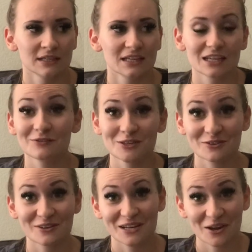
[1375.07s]
even
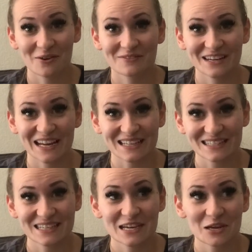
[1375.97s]
during
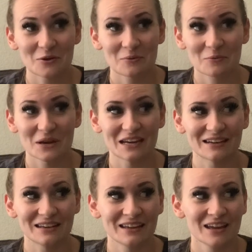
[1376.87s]
COVID-19 when
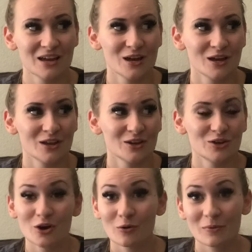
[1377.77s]

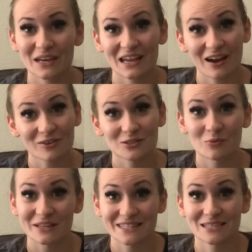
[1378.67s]
nobody else
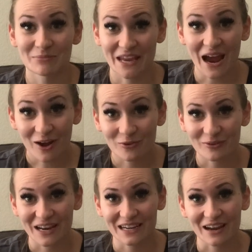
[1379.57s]
wants to be out
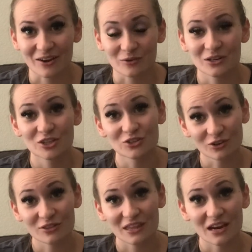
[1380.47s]
right now.
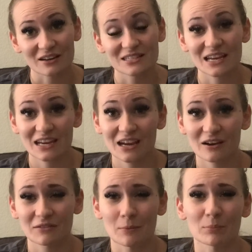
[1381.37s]
You're there taking care of them,